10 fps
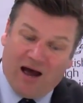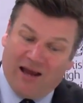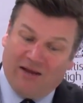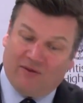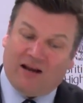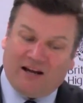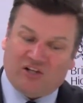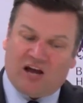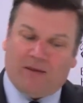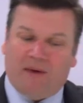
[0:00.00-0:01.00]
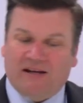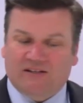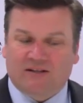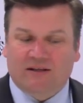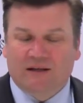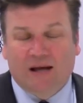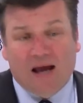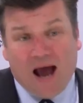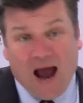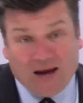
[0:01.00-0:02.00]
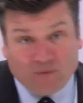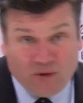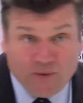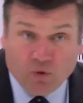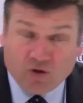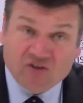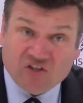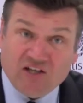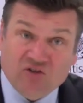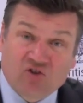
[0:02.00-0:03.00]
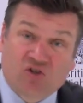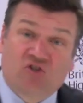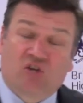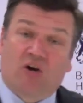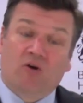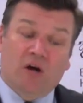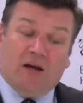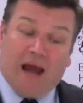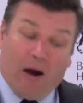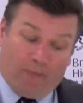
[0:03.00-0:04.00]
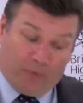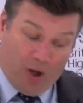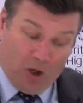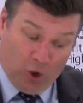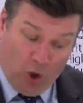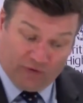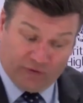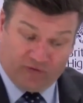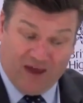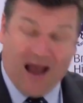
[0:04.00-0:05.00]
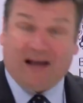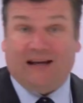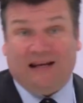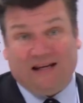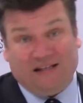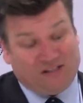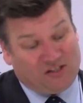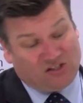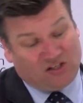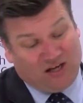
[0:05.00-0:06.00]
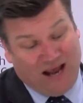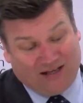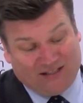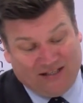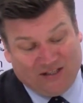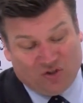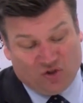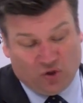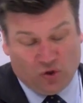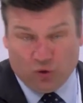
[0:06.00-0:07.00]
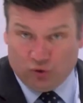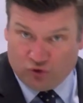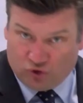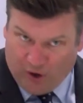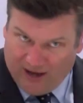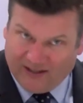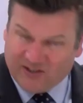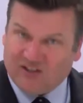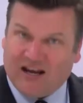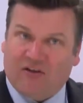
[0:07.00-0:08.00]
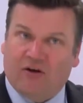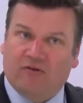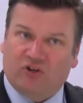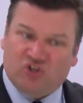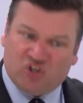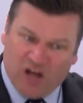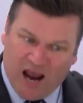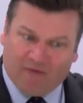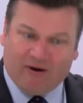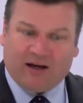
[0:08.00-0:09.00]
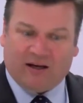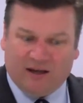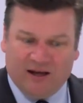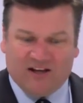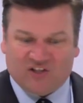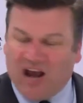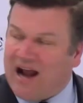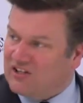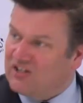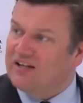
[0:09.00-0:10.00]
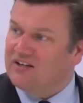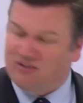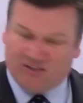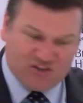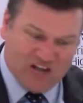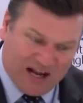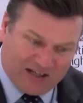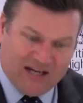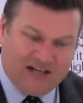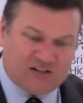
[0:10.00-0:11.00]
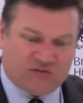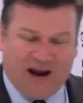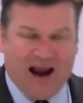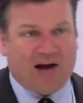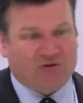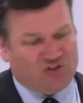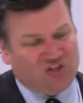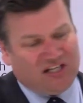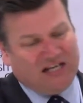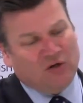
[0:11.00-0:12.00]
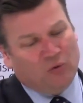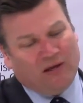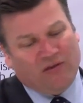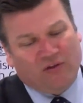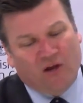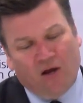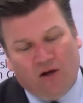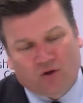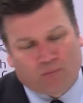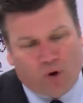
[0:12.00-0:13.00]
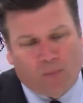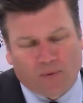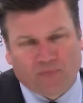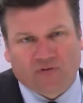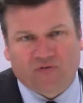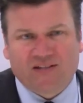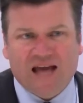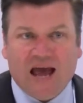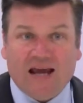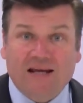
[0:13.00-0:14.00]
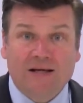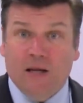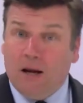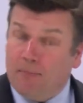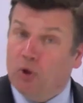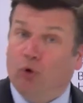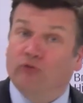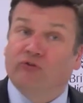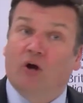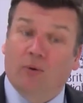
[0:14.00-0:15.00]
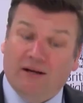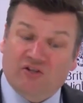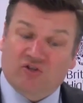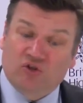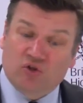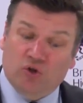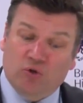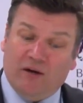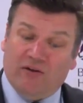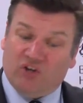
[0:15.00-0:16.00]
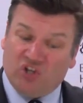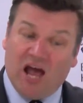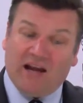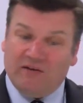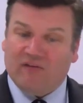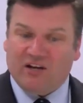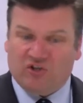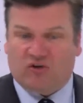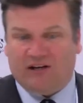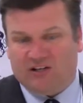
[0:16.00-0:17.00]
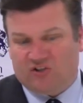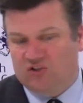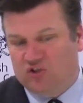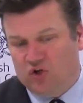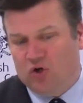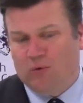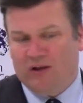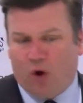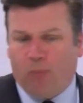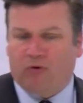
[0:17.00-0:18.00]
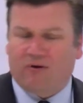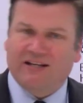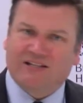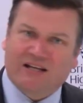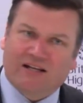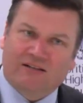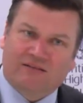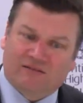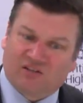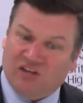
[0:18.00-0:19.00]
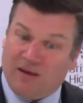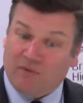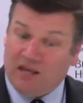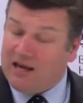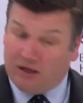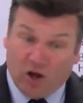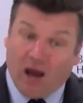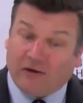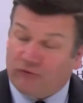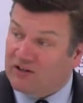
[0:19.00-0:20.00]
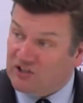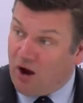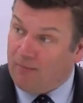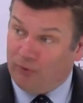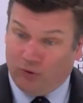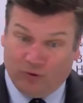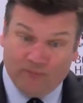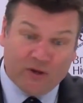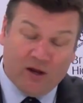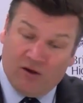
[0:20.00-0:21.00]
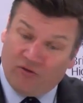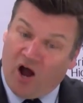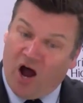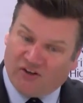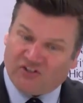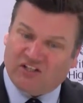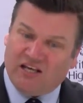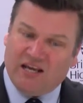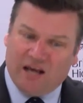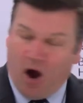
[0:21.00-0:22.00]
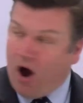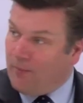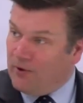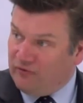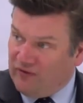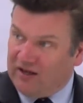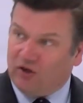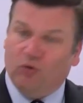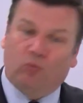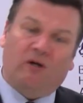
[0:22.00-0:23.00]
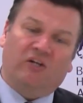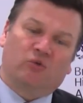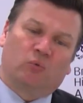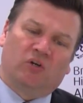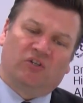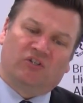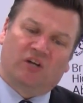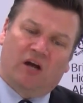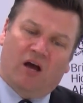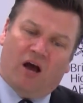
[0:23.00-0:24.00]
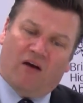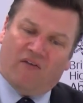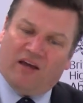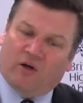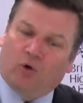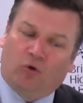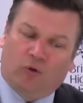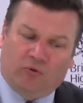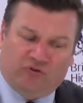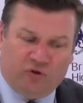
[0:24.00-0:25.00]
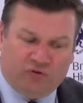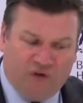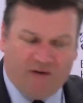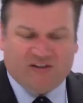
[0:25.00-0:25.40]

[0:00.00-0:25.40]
in the Lake Chad Basin, and we will continue to do so. Now, a lot of that is connected to training together and sharing tactics and techniques for how to deal with the problems of the day. But also it's to do with a shared inventory. It's to do with operating the same kit, like, for example, the Husky armored vehicle, which was a vehicle that was used very